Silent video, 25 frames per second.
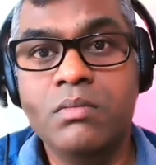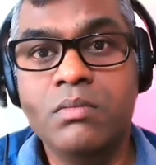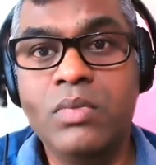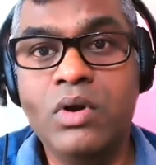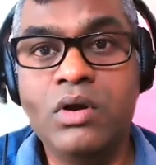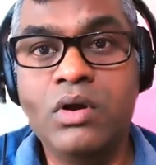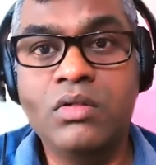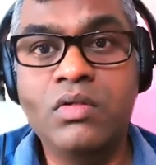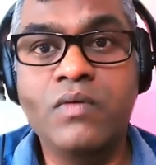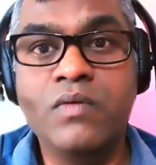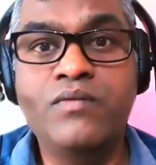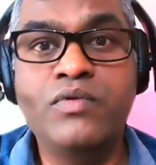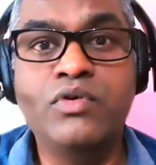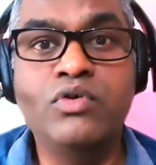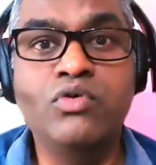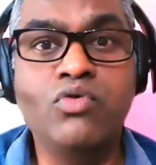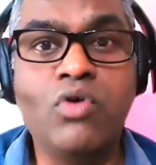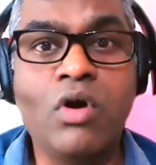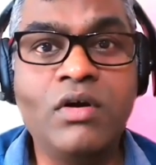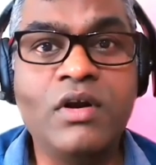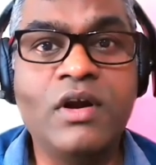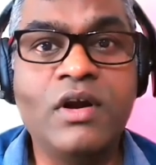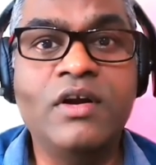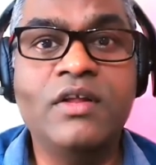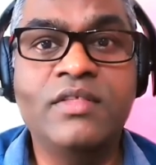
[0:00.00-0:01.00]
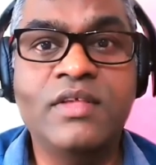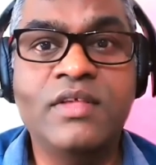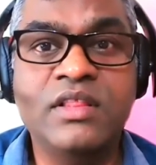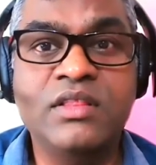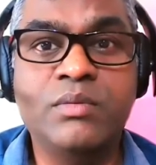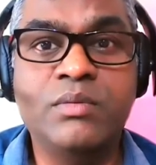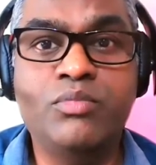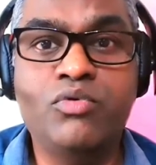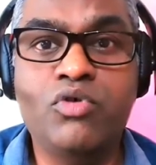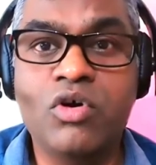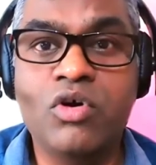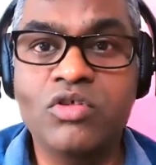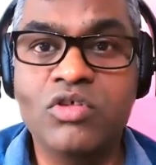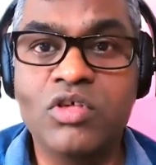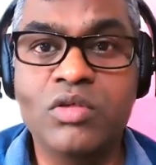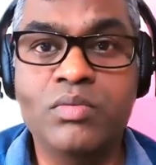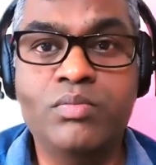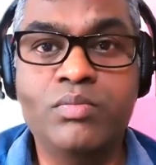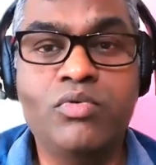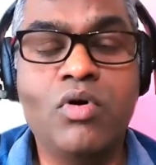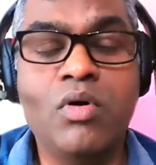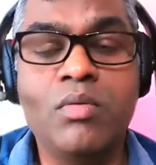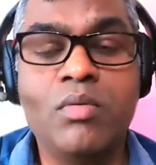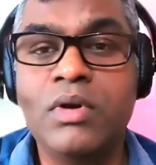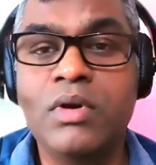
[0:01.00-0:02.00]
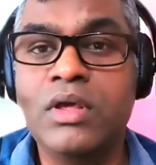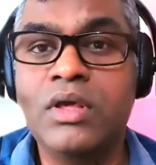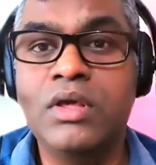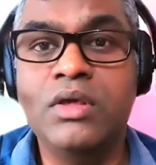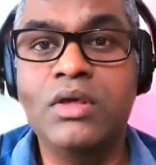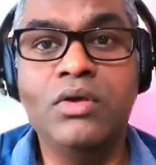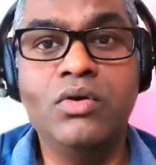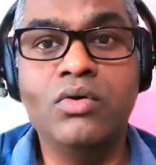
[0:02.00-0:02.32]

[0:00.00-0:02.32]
Because if you do not understand the process, probably